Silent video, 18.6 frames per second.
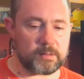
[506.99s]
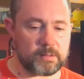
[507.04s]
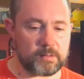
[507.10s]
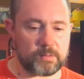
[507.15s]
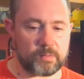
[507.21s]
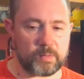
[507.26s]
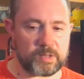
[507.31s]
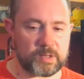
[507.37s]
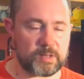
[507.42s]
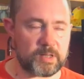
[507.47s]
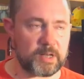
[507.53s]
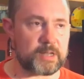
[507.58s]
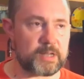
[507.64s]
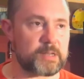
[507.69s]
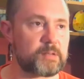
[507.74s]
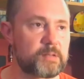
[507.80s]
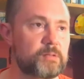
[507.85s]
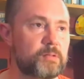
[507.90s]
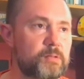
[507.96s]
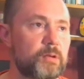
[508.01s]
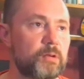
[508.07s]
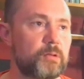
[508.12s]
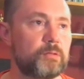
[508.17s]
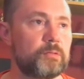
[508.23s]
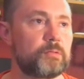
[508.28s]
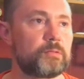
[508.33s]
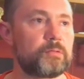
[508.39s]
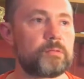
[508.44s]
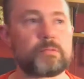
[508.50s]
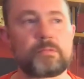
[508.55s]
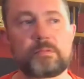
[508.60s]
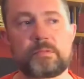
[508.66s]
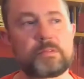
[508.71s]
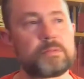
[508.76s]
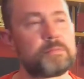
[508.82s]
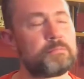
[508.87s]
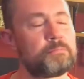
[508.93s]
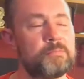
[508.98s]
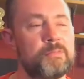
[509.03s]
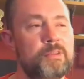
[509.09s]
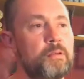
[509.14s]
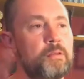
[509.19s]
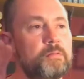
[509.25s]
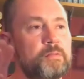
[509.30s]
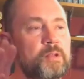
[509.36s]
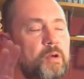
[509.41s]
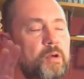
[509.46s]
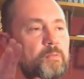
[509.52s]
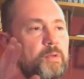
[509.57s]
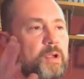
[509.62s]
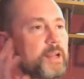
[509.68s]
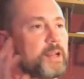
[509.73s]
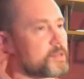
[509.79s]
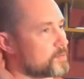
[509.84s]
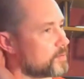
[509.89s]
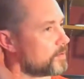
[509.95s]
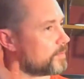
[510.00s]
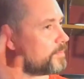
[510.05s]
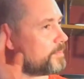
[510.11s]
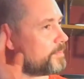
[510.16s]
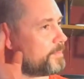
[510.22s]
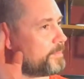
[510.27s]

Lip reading: we do the listen through, not really sort of,